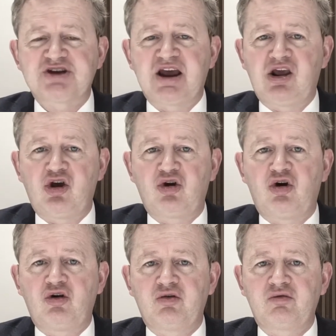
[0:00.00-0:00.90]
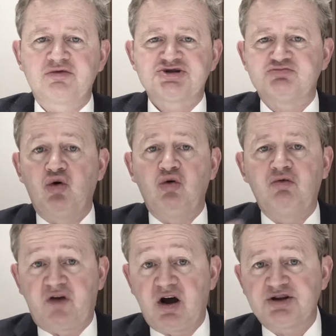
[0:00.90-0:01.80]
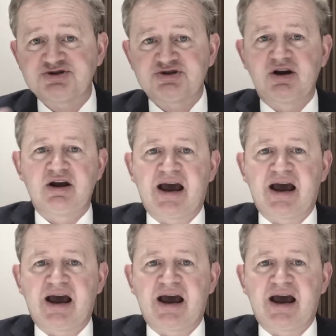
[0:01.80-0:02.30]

skinny on small, fast,